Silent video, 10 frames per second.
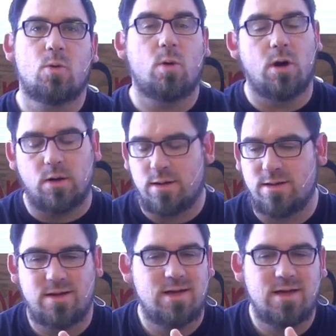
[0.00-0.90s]
Well,
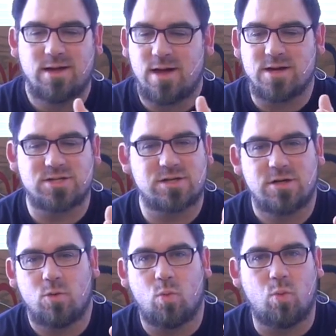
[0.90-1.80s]
gosh,
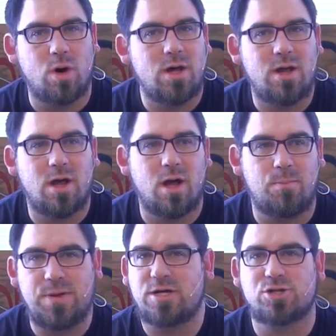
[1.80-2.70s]
what a
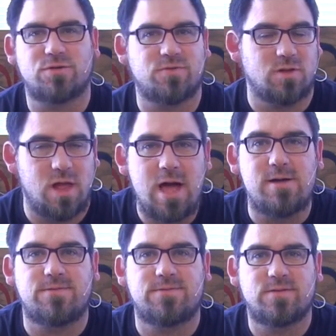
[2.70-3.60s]
picture for
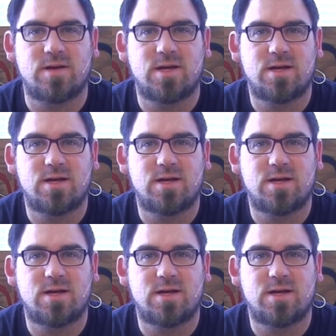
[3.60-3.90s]
life.